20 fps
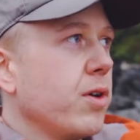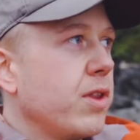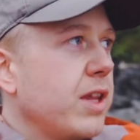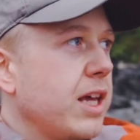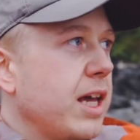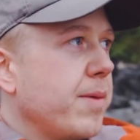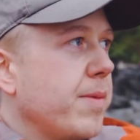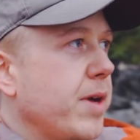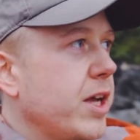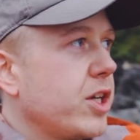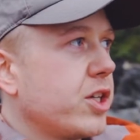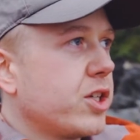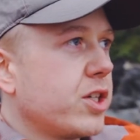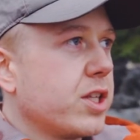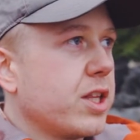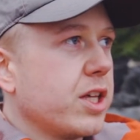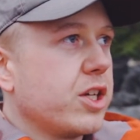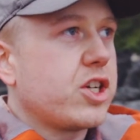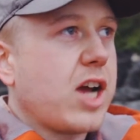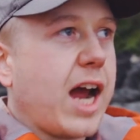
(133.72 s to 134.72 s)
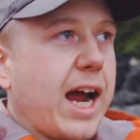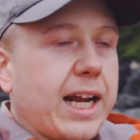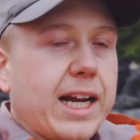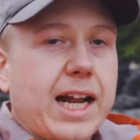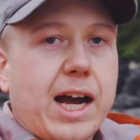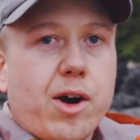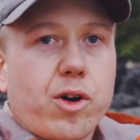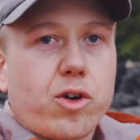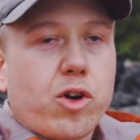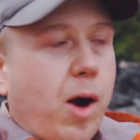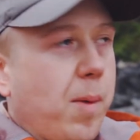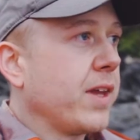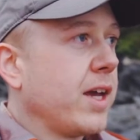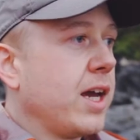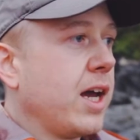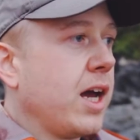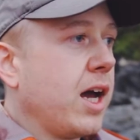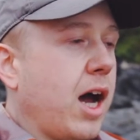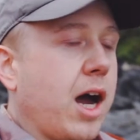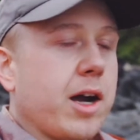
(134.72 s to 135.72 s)
the image to the jagged outcrop.
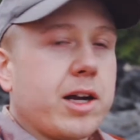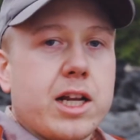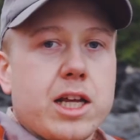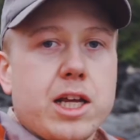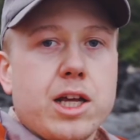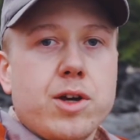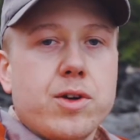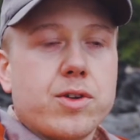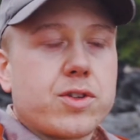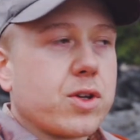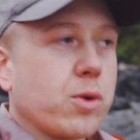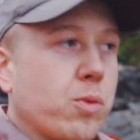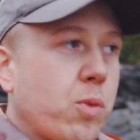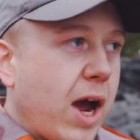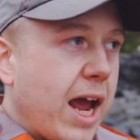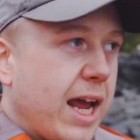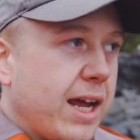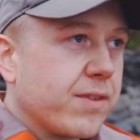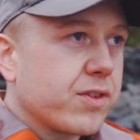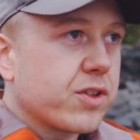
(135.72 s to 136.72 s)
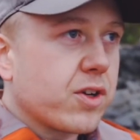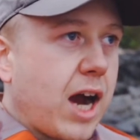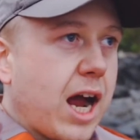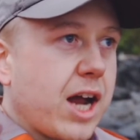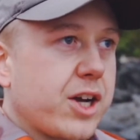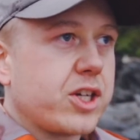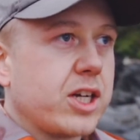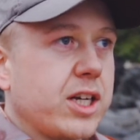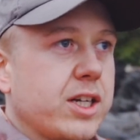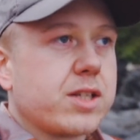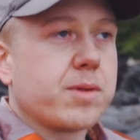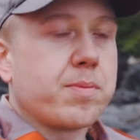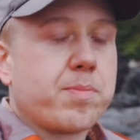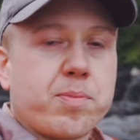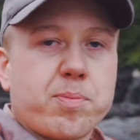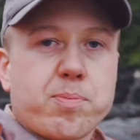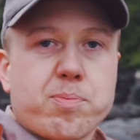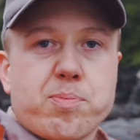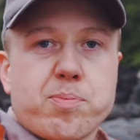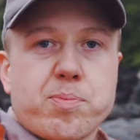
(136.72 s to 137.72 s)
I'm going to use the waves crashing to
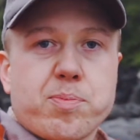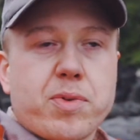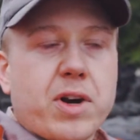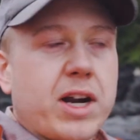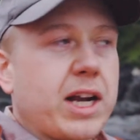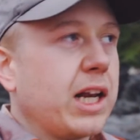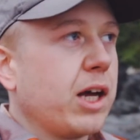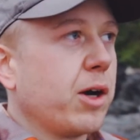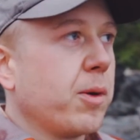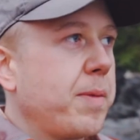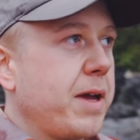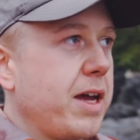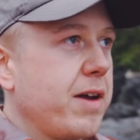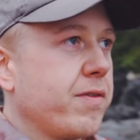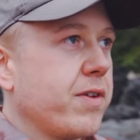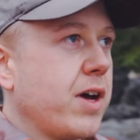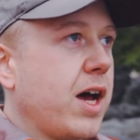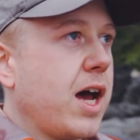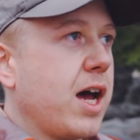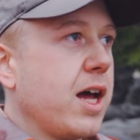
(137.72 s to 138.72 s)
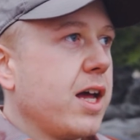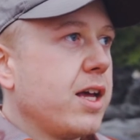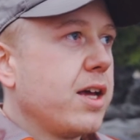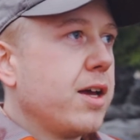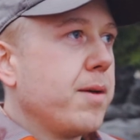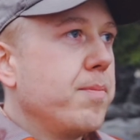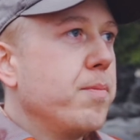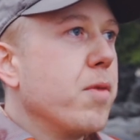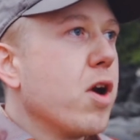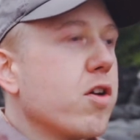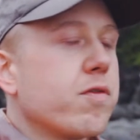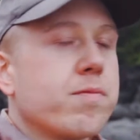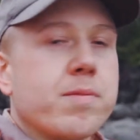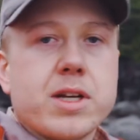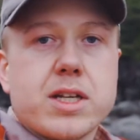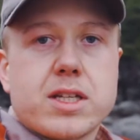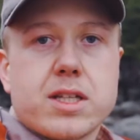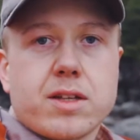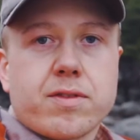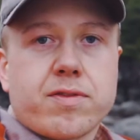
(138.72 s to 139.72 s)
bring a little bit of a
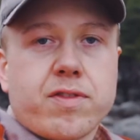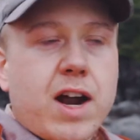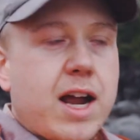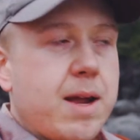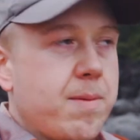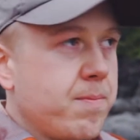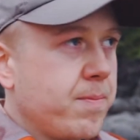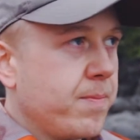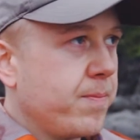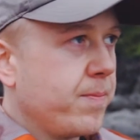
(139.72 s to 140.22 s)
movement to the frame.